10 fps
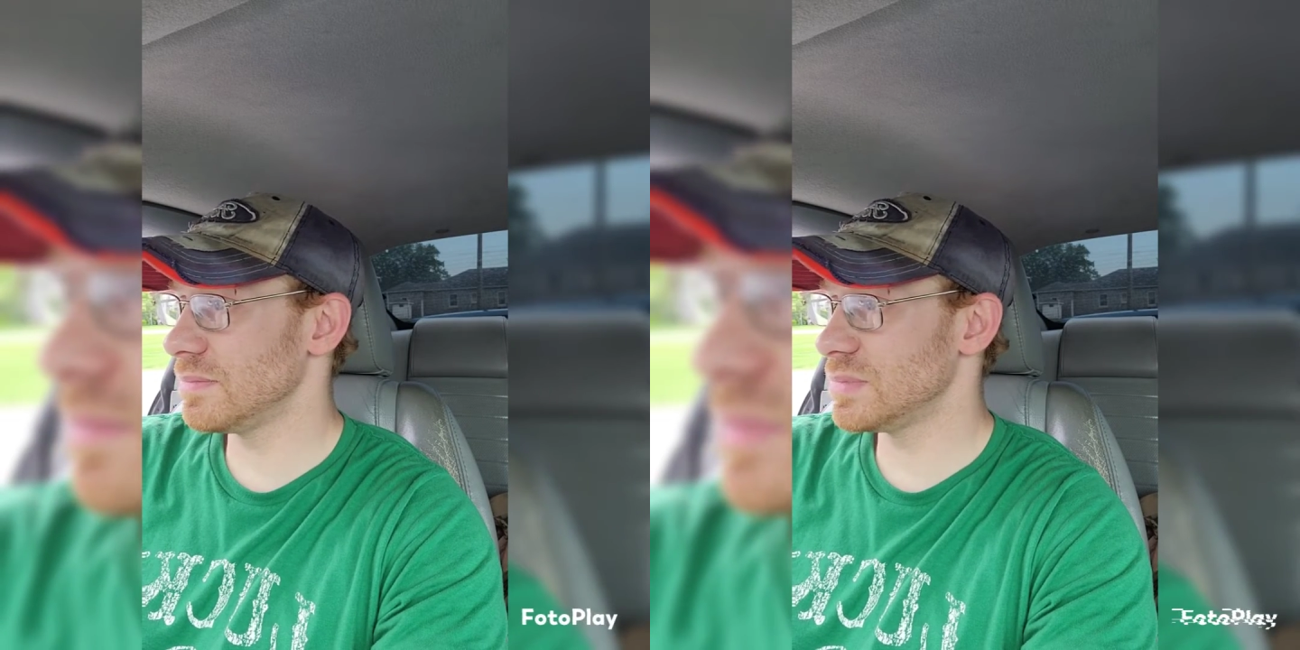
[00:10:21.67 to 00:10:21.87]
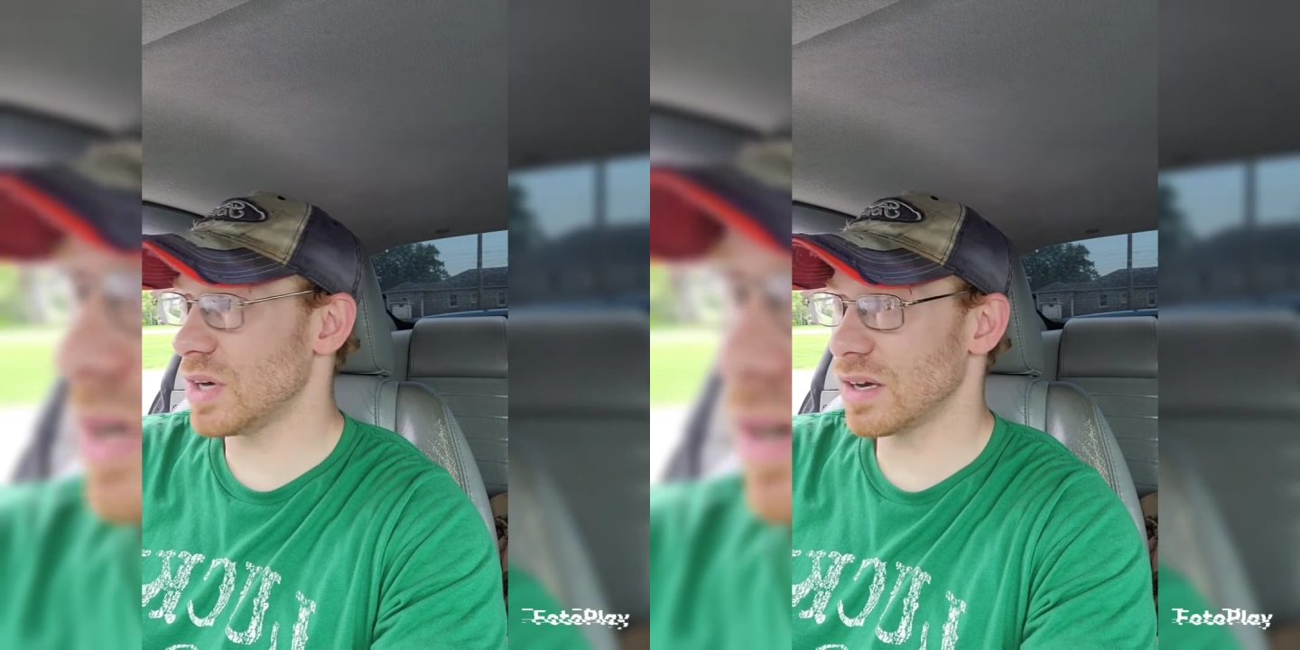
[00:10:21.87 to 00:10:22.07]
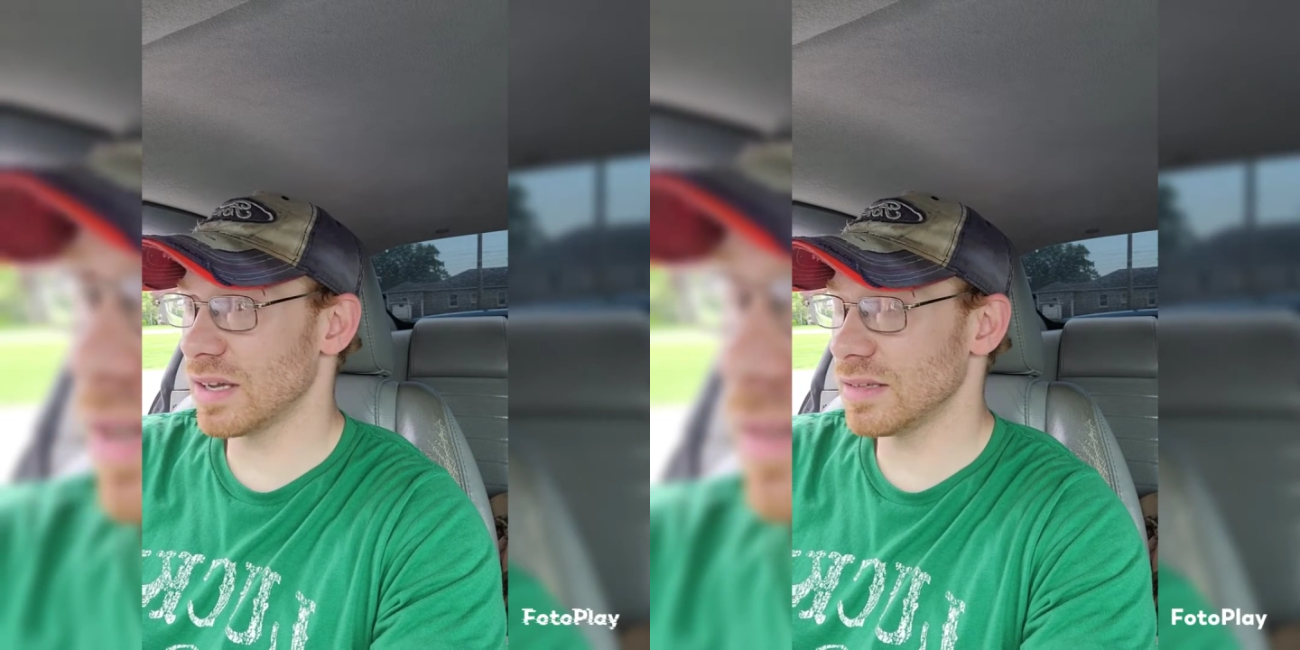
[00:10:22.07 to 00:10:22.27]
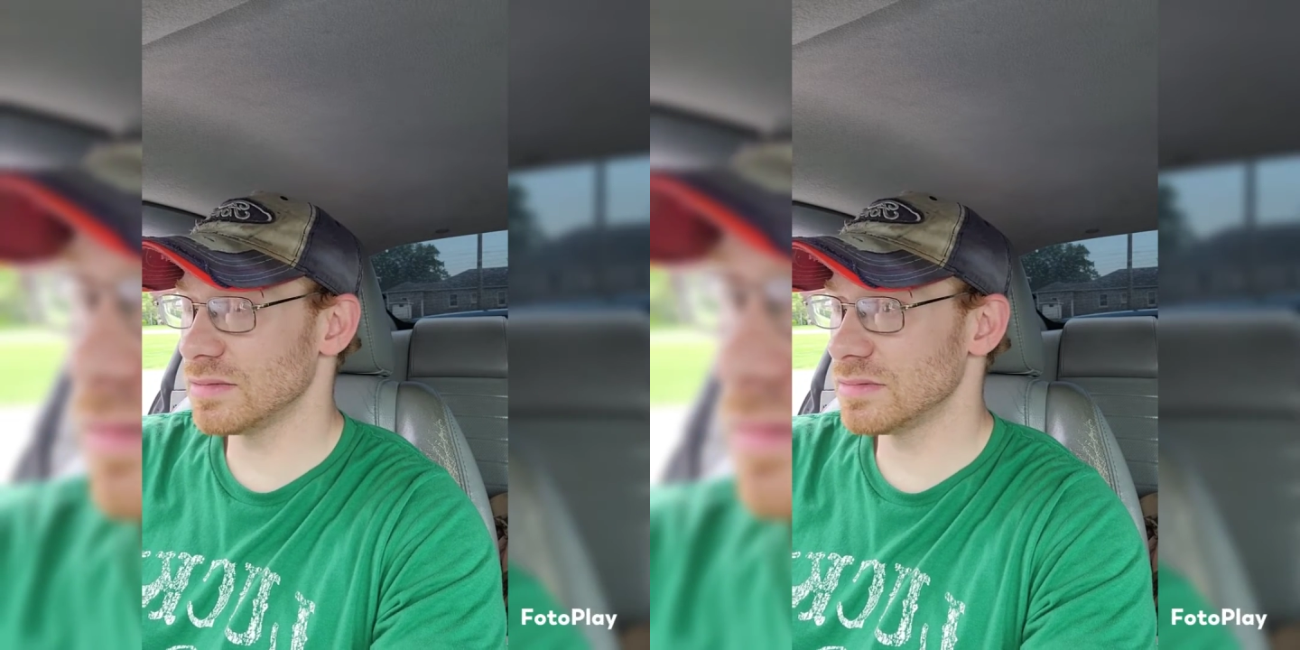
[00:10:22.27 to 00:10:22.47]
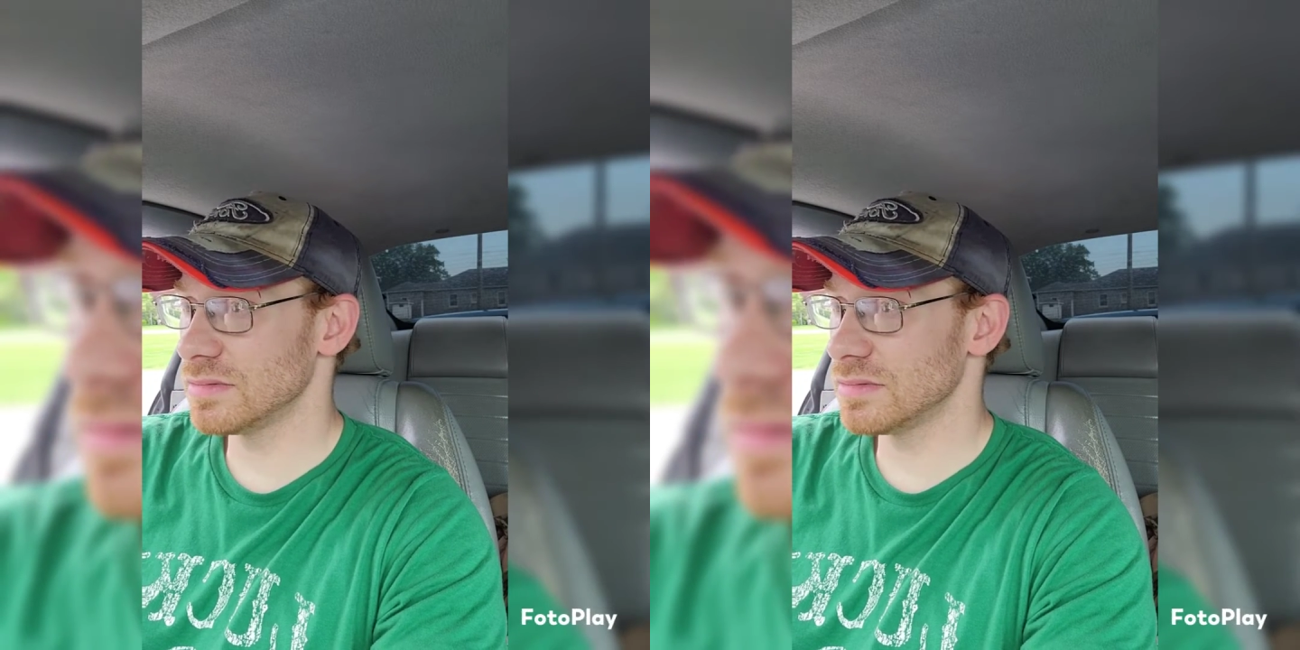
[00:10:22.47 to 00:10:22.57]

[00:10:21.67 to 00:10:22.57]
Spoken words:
talking.